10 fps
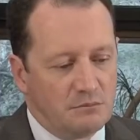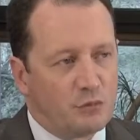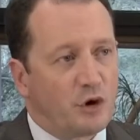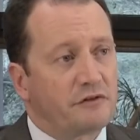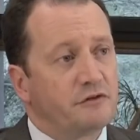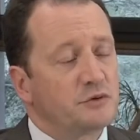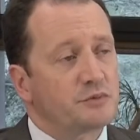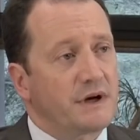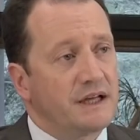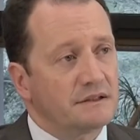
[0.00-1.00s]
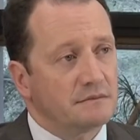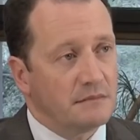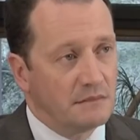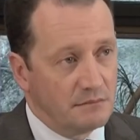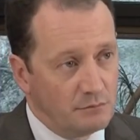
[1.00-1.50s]
more footprint,
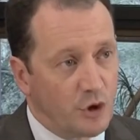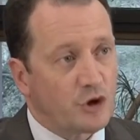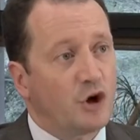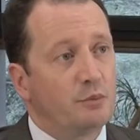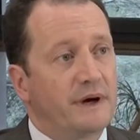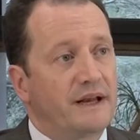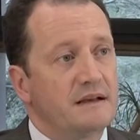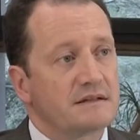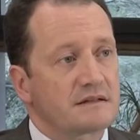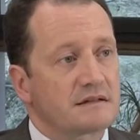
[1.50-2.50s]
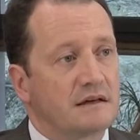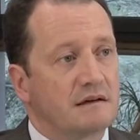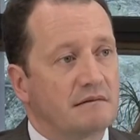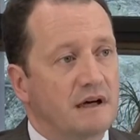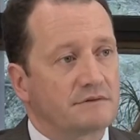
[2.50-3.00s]
more companies
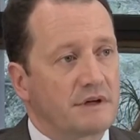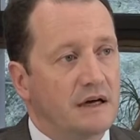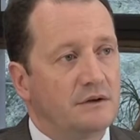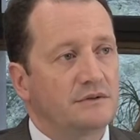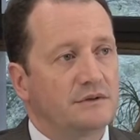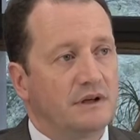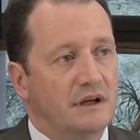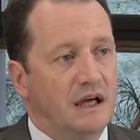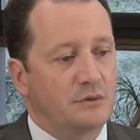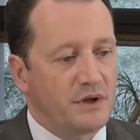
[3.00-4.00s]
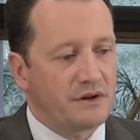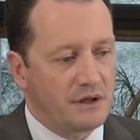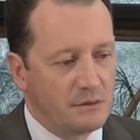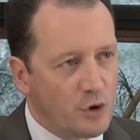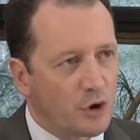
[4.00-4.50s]
around, and with
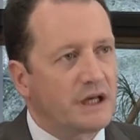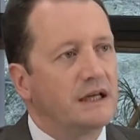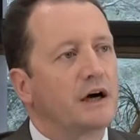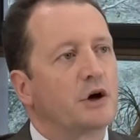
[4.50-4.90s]
more clear